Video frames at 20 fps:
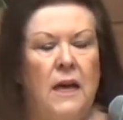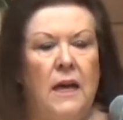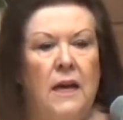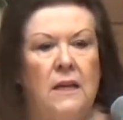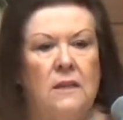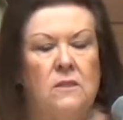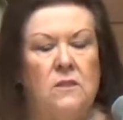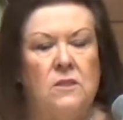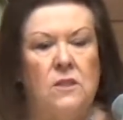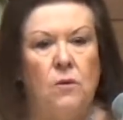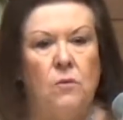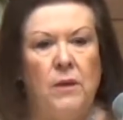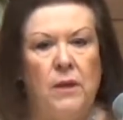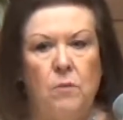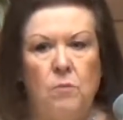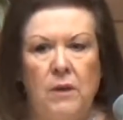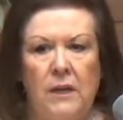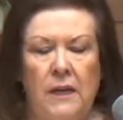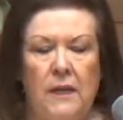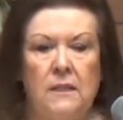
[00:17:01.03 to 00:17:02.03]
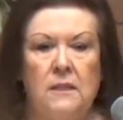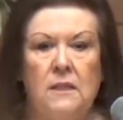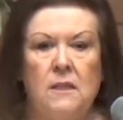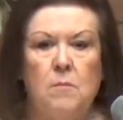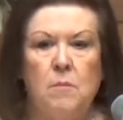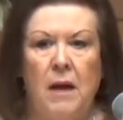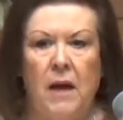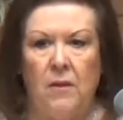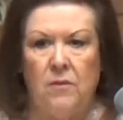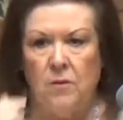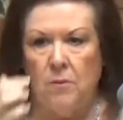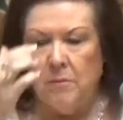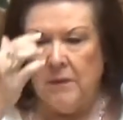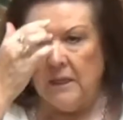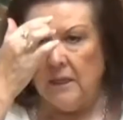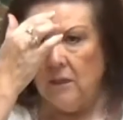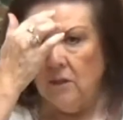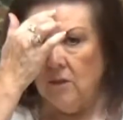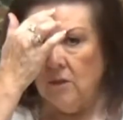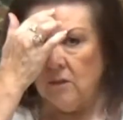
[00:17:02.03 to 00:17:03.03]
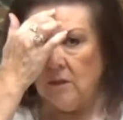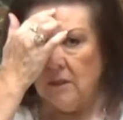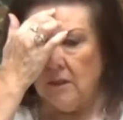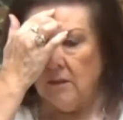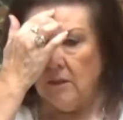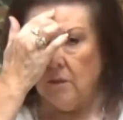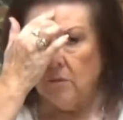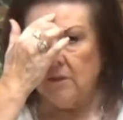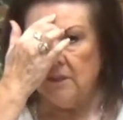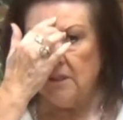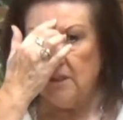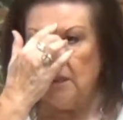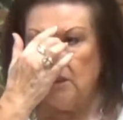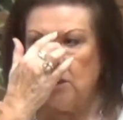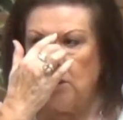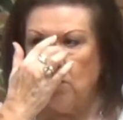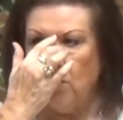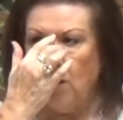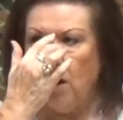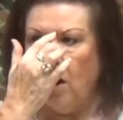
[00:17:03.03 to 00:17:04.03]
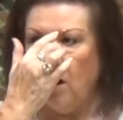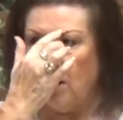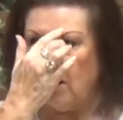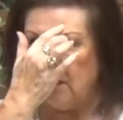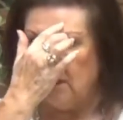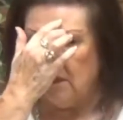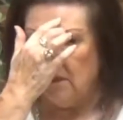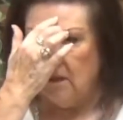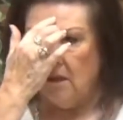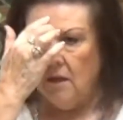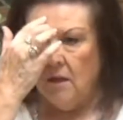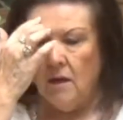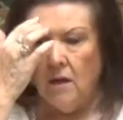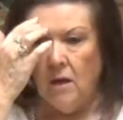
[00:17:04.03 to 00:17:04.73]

And so he went into the bathroom and he looked and there was this cross